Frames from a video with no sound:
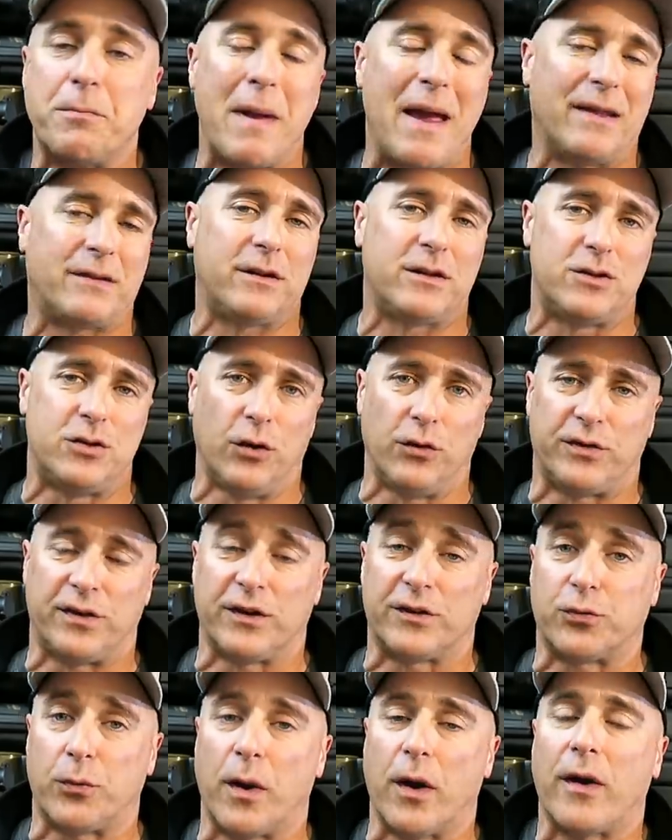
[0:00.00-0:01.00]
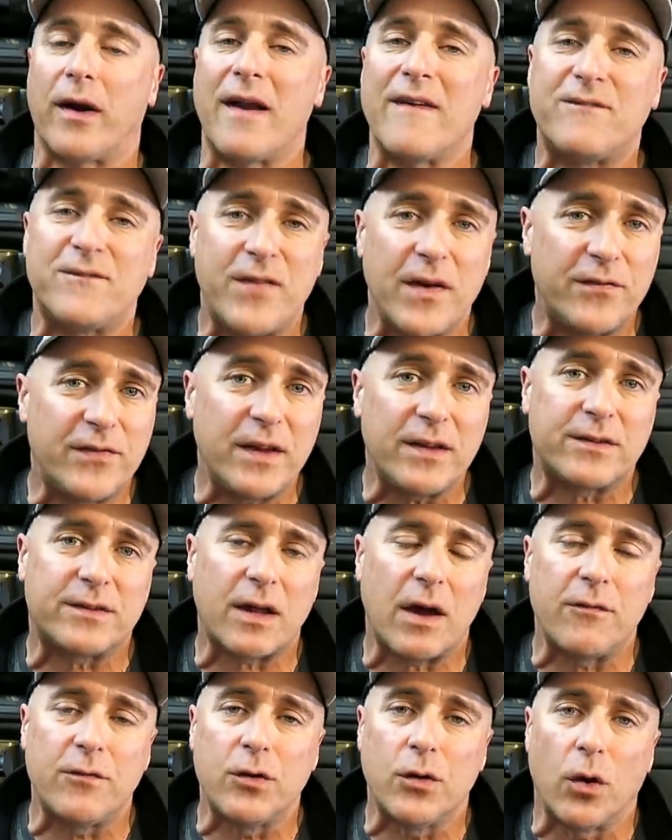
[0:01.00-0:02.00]
Massachusetts, where a
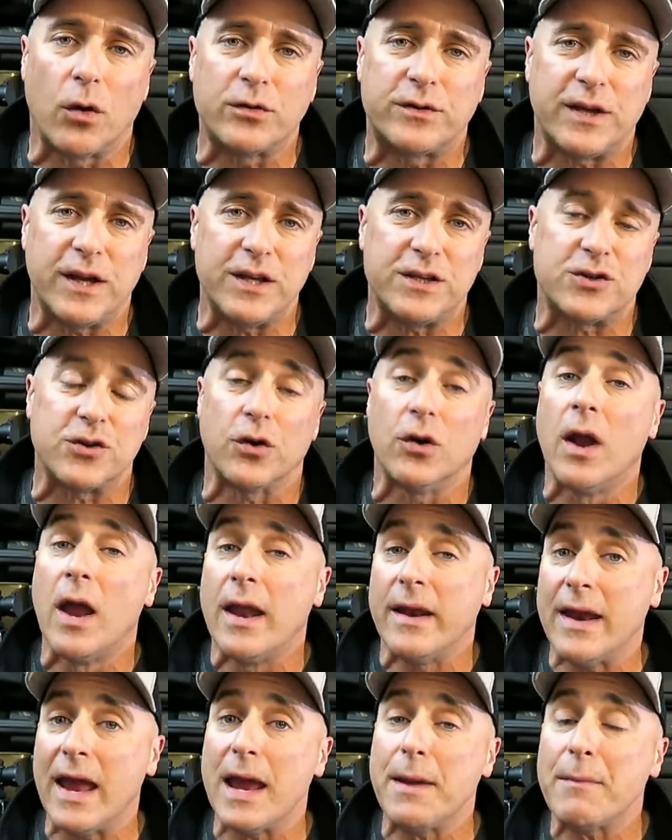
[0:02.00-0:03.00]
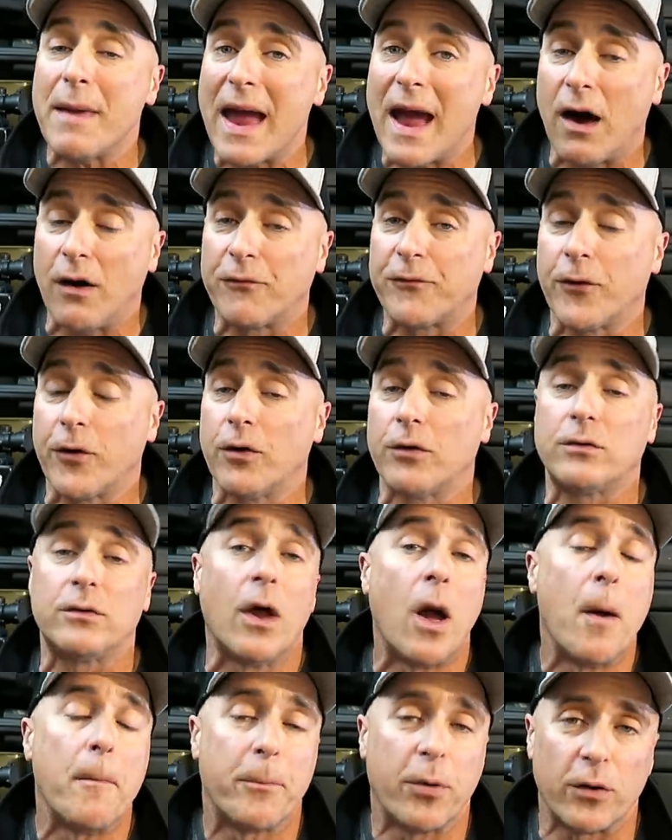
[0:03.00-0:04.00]
57-year-old teacher named Alfred
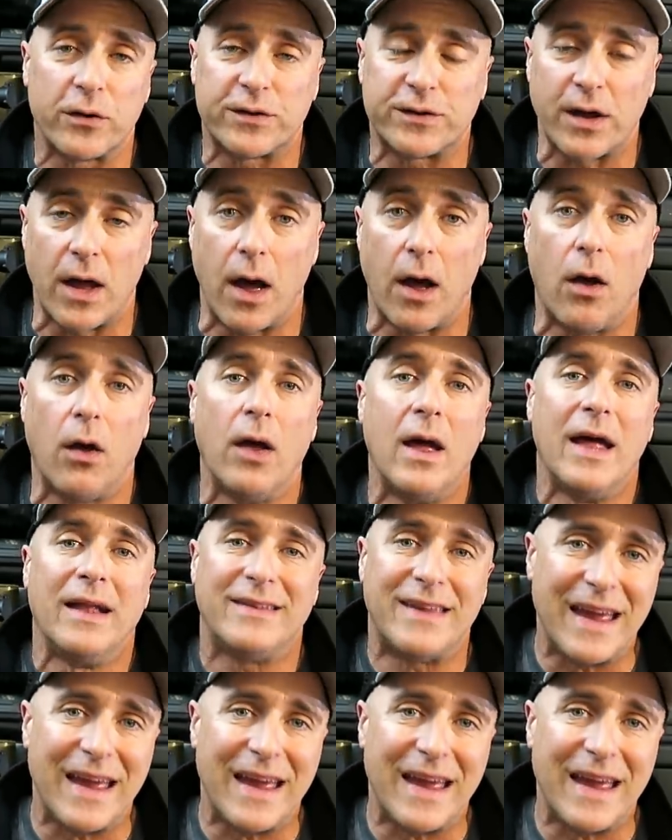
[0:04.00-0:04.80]
Purcell